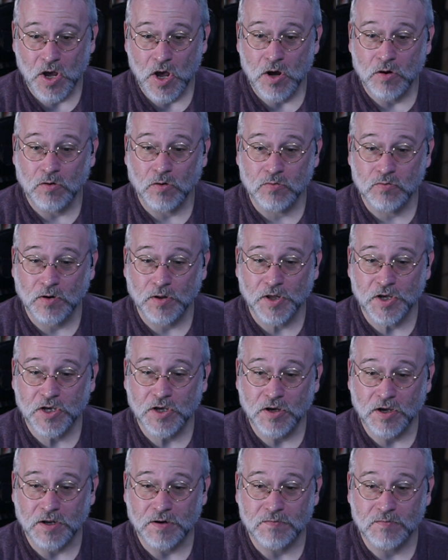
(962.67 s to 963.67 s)
well, really
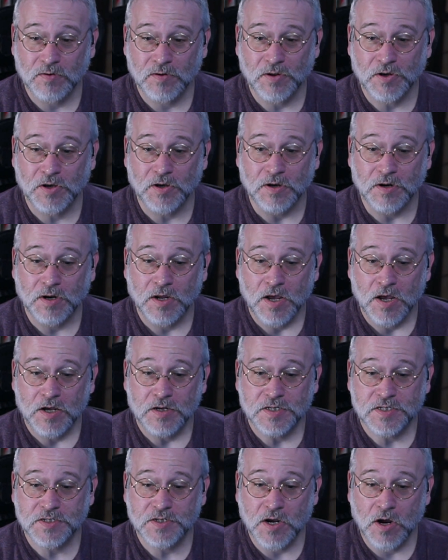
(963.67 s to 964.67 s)
good, really good.
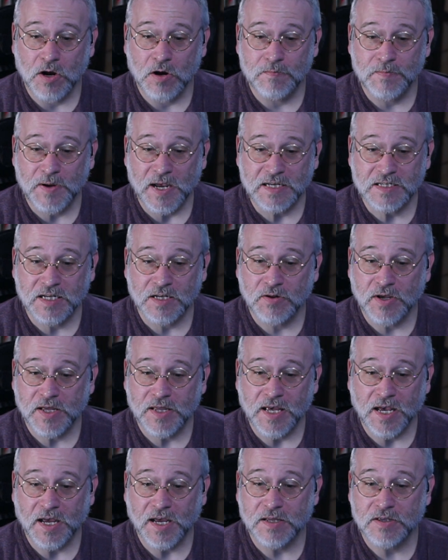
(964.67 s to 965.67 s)
So basically,
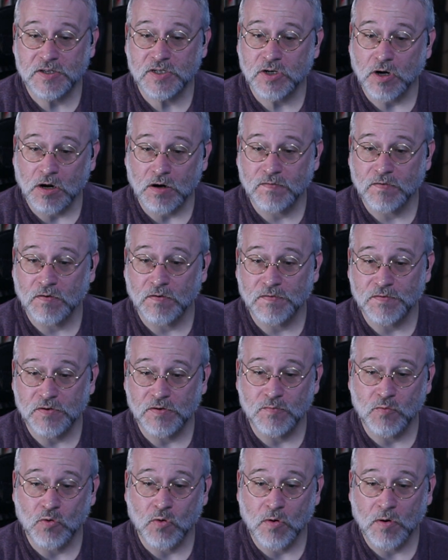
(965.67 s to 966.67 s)
they talk for a few
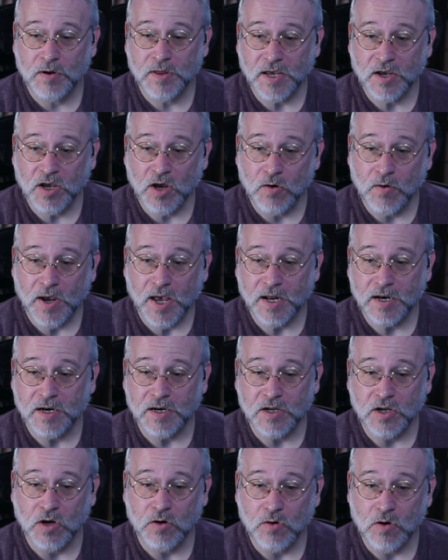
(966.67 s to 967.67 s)
more. They go ahead and
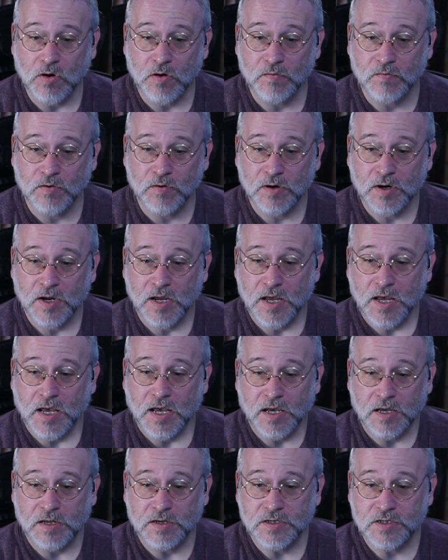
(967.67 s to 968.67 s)
go over
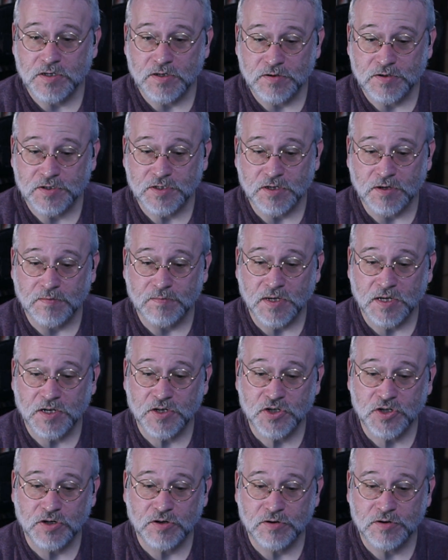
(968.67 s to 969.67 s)
into some
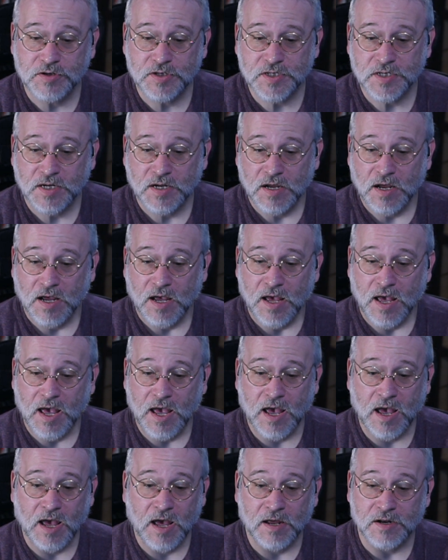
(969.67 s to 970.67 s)
issues.
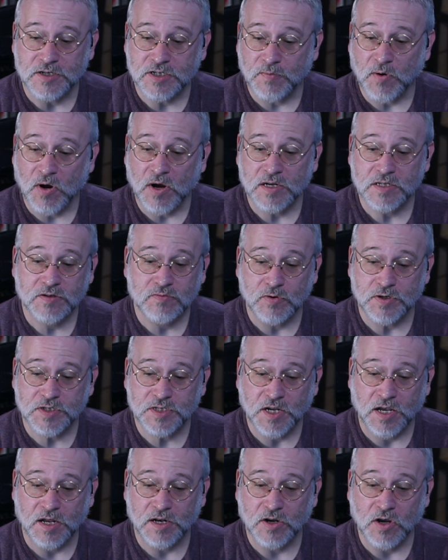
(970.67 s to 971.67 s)
And Tomas once
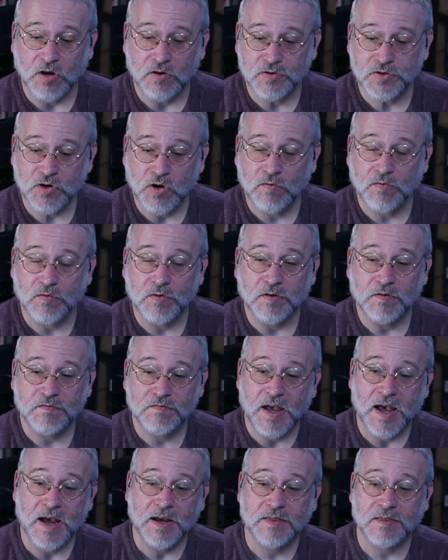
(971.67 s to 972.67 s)
again goes over the
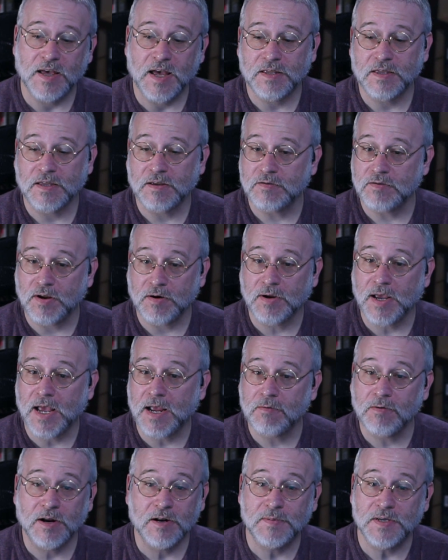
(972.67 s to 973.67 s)
fact that they, were getting
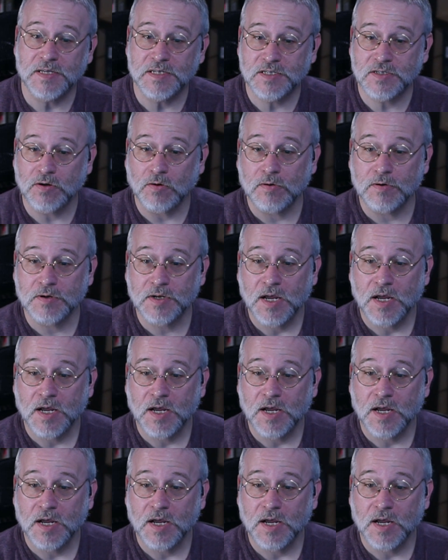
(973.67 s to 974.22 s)
ready to be sold